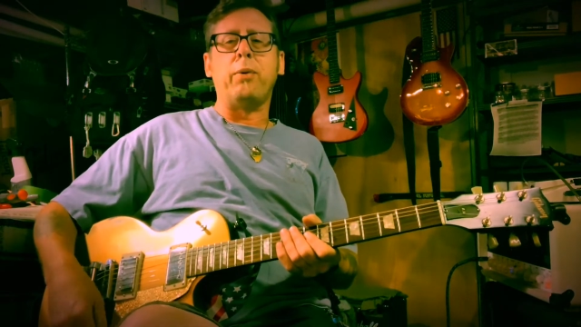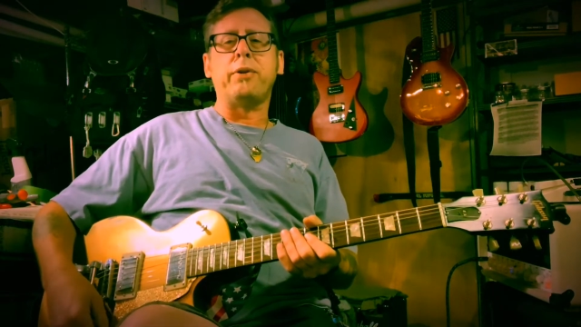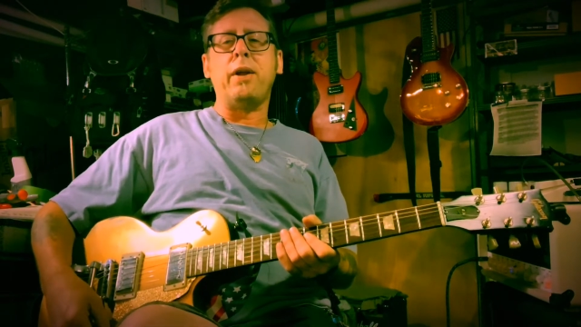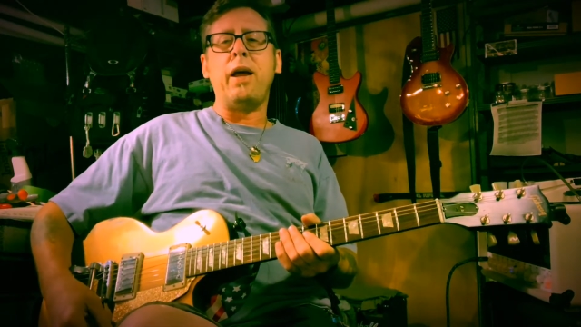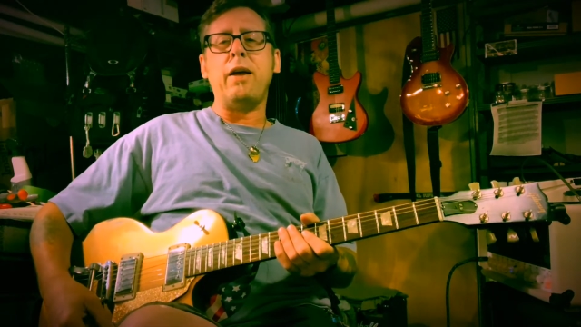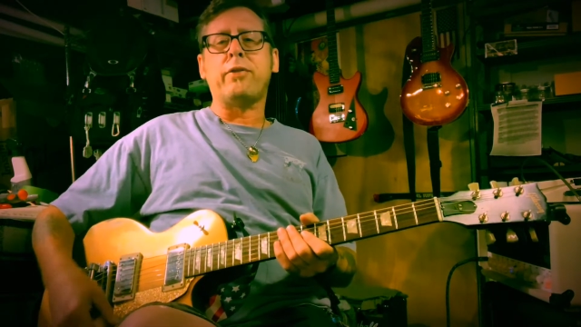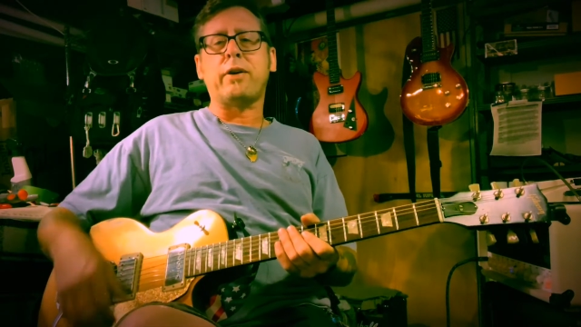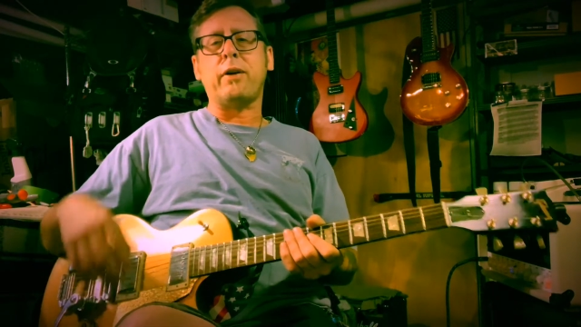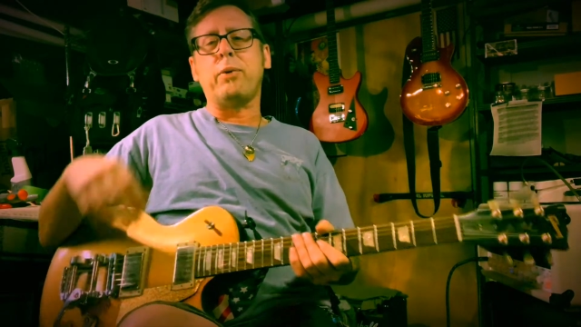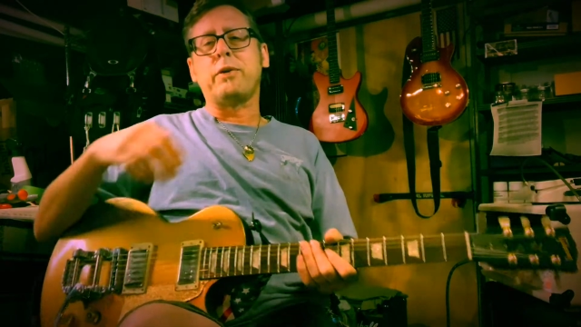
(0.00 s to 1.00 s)
With
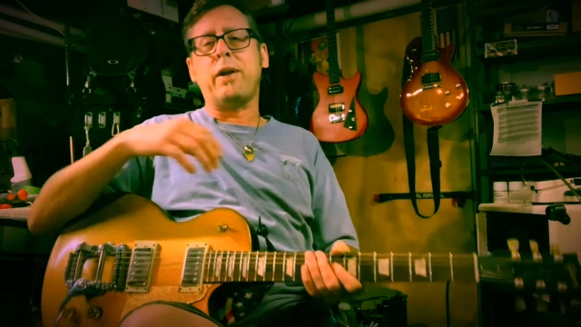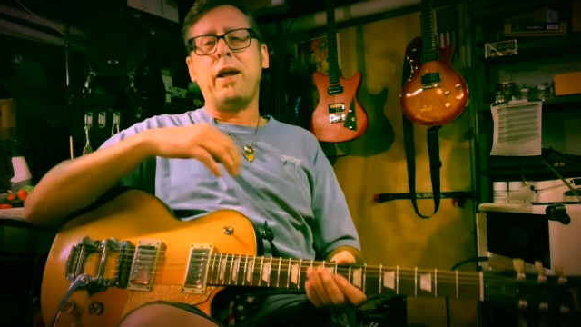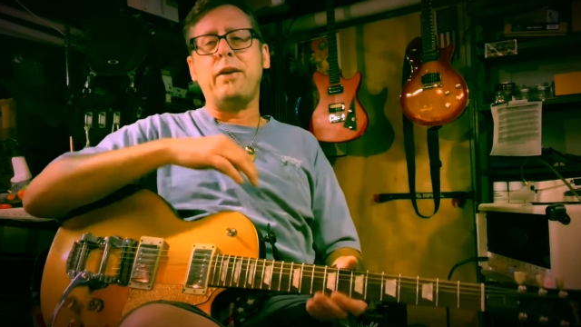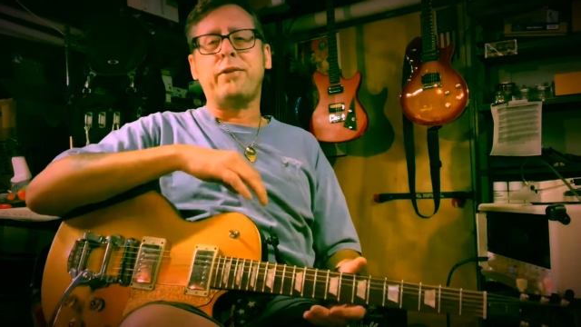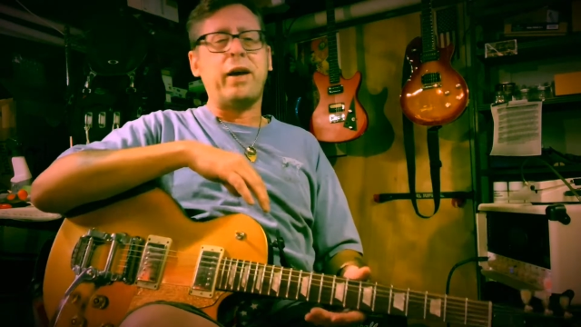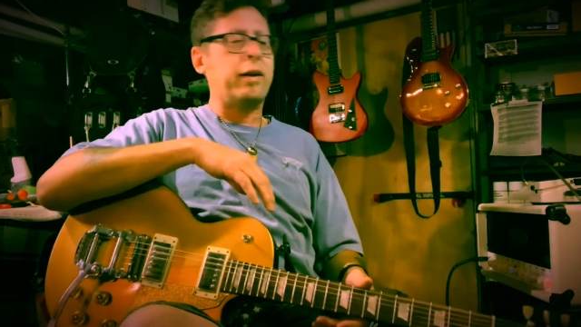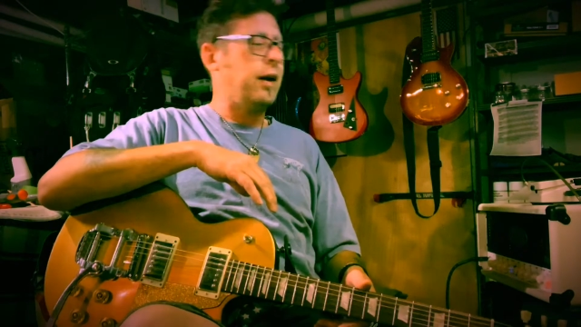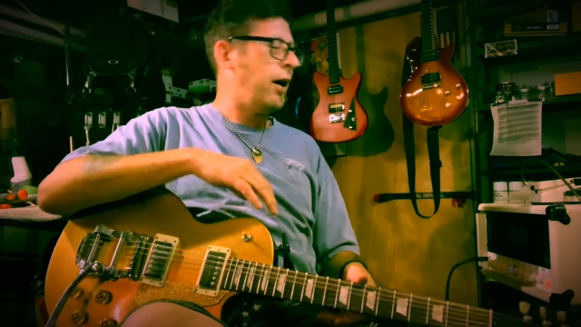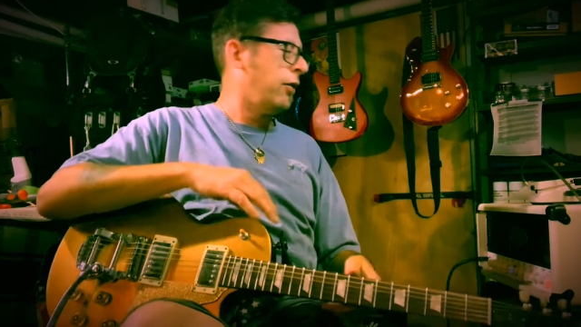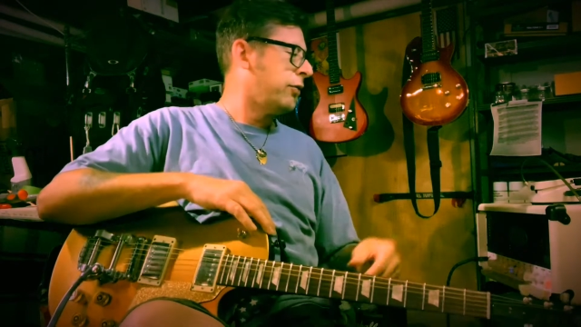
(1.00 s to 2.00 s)
today's
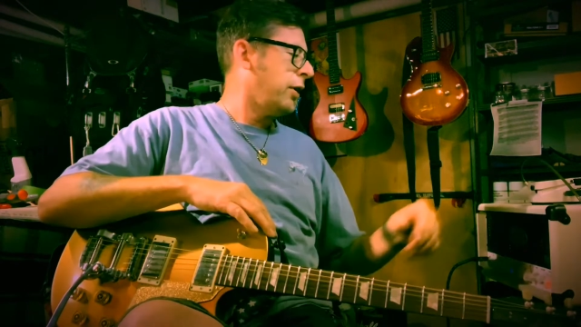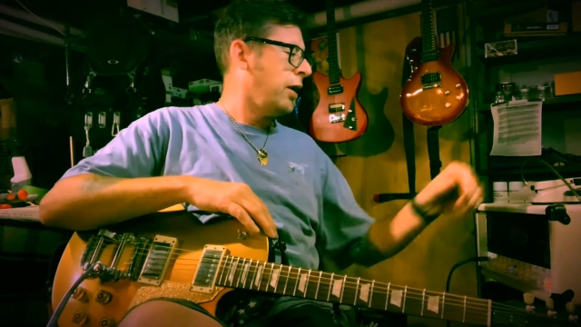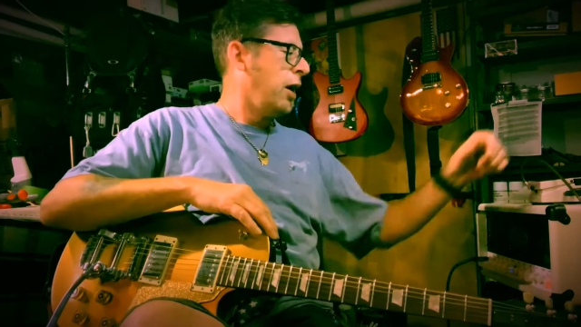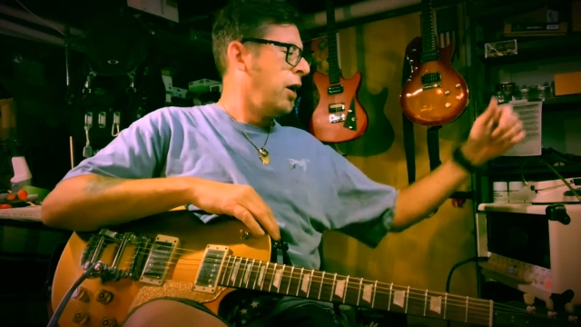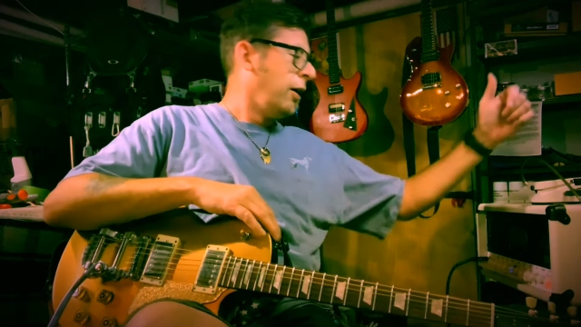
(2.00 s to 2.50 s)
technology,